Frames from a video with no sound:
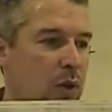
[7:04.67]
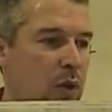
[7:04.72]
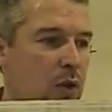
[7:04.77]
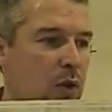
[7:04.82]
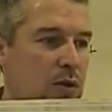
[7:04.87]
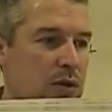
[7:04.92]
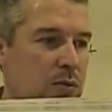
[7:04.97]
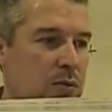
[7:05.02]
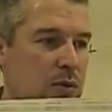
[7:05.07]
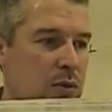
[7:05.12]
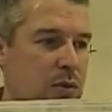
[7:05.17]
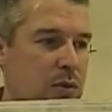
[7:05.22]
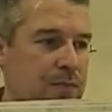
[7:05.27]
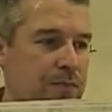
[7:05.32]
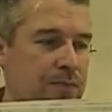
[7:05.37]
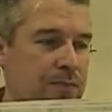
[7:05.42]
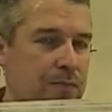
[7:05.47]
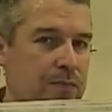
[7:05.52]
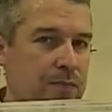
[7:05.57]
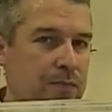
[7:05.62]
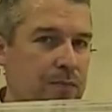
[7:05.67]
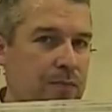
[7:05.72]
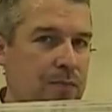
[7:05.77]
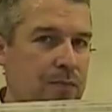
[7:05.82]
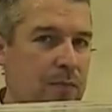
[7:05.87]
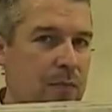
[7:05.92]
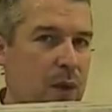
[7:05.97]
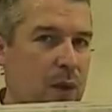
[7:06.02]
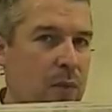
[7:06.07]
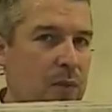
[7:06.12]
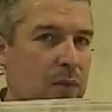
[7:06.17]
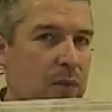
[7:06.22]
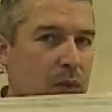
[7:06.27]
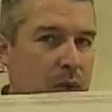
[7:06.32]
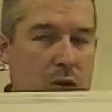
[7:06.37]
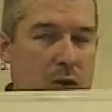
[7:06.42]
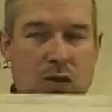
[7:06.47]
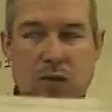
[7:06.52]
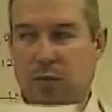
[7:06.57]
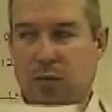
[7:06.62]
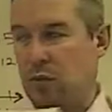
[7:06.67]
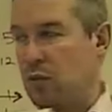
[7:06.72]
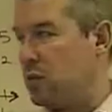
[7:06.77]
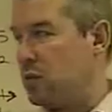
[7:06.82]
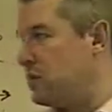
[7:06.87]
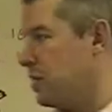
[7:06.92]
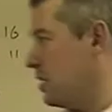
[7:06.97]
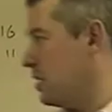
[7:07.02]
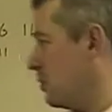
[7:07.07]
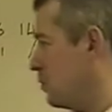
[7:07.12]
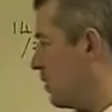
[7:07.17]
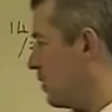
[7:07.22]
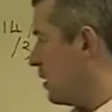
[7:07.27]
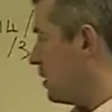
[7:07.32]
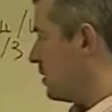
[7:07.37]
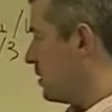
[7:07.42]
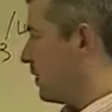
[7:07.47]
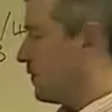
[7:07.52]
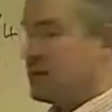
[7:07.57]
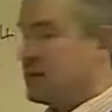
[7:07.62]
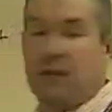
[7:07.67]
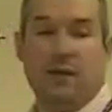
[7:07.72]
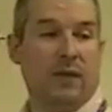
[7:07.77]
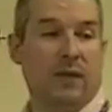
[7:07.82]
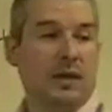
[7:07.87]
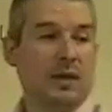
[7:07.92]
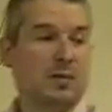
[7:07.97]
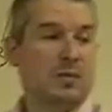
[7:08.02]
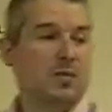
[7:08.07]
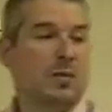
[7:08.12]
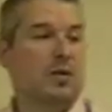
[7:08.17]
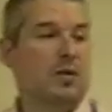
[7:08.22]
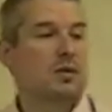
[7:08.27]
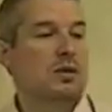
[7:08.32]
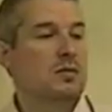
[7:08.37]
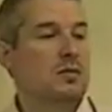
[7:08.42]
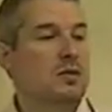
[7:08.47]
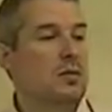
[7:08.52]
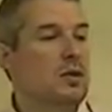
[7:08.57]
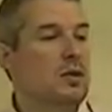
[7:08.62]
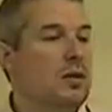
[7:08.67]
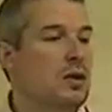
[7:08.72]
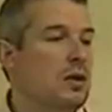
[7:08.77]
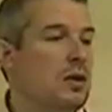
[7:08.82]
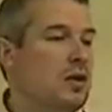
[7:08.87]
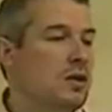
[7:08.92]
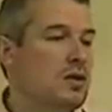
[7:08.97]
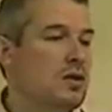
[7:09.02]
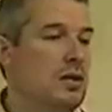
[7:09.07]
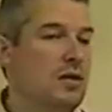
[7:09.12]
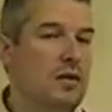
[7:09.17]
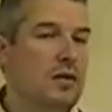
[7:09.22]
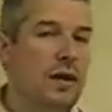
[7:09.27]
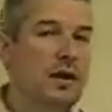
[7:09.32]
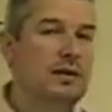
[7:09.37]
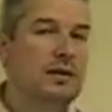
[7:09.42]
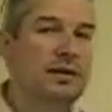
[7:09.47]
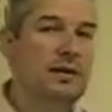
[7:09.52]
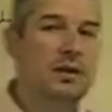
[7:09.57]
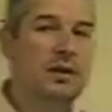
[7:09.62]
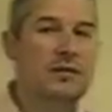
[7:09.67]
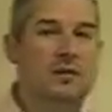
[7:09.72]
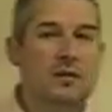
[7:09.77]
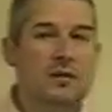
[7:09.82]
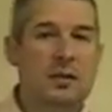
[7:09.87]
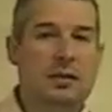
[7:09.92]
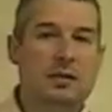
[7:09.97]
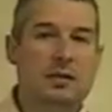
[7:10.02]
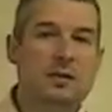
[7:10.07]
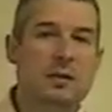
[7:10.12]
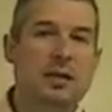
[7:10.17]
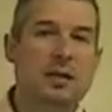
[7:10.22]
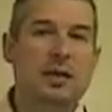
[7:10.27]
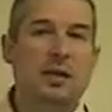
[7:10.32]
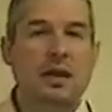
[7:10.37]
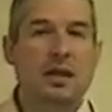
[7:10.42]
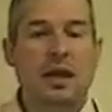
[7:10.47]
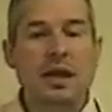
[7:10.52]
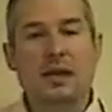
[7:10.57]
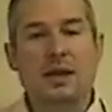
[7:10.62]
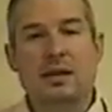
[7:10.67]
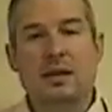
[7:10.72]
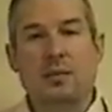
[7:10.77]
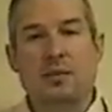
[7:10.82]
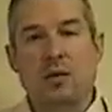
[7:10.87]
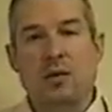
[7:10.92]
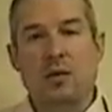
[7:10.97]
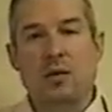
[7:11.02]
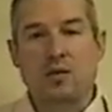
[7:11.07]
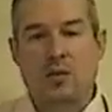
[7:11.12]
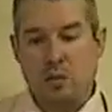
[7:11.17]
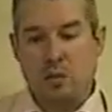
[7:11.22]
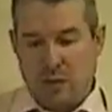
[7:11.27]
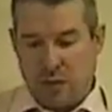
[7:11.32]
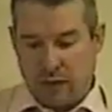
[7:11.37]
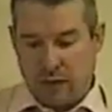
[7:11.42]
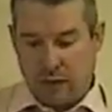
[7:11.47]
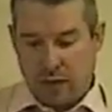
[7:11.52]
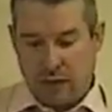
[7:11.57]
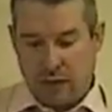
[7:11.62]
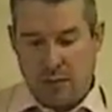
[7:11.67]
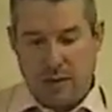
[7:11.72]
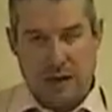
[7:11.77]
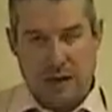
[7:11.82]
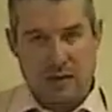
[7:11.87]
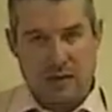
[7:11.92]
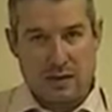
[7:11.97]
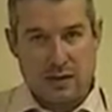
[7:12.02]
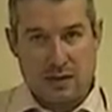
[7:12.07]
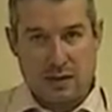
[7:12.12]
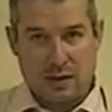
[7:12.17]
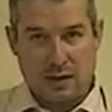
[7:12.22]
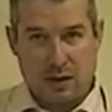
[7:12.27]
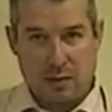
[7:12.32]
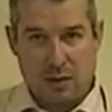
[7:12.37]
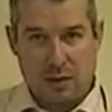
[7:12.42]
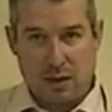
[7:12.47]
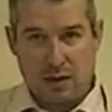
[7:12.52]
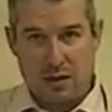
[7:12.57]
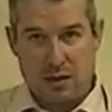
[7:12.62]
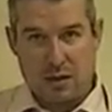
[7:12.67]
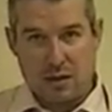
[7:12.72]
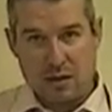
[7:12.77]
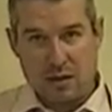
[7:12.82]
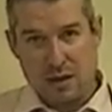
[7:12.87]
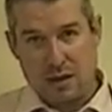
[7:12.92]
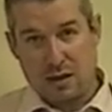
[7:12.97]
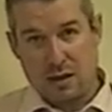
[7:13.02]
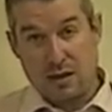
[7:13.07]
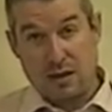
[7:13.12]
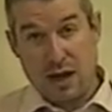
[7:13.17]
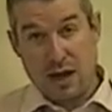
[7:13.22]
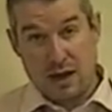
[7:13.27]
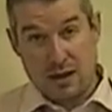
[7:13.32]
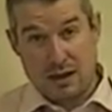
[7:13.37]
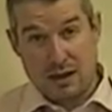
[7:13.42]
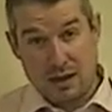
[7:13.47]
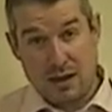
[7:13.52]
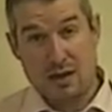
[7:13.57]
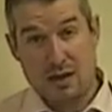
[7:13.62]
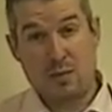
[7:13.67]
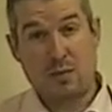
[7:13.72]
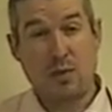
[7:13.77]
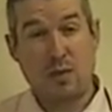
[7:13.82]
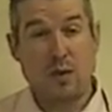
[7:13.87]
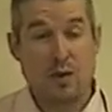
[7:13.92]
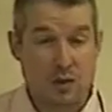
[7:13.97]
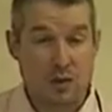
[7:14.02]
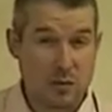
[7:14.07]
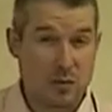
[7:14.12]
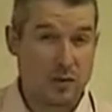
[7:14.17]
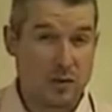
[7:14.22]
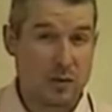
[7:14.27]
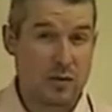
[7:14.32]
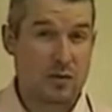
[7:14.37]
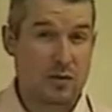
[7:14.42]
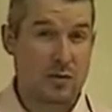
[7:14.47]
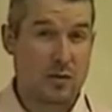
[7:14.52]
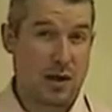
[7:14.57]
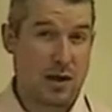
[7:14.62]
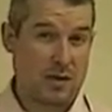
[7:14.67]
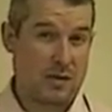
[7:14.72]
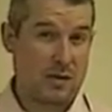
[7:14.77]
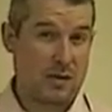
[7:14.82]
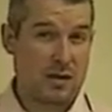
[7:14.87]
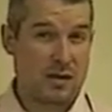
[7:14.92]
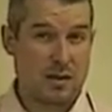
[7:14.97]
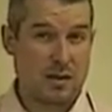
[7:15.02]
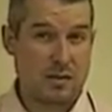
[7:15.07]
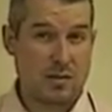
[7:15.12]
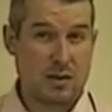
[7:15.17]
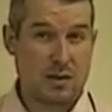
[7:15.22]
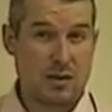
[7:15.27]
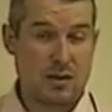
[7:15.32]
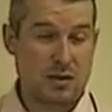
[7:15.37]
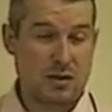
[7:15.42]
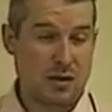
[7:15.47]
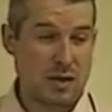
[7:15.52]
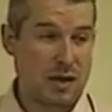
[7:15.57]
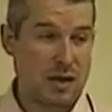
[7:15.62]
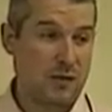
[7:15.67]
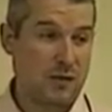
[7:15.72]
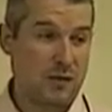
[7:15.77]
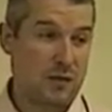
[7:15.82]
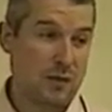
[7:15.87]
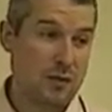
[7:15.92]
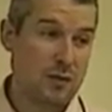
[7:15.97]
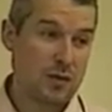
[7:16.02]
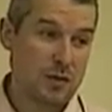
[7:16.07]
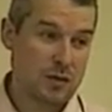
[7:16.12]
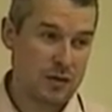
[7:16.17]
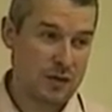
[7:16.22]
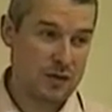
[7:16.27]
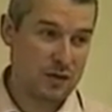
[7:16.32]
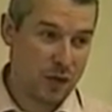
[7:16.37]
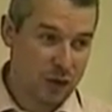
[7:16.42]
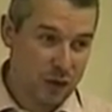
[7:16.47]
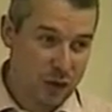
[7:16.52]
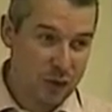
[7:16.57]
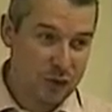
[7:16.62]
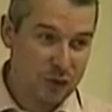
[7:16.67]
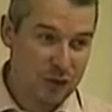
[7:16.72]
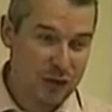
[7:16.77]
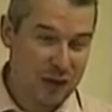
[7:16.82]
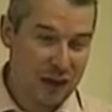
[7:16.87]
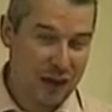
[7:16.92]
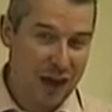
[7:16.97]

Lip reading: Plausible. Plausible just means if something is possible. So if you ask me, is it plausible that I'll pass these examinations? And I said, yes, it is possible that you could pass these examinations if you watch these videos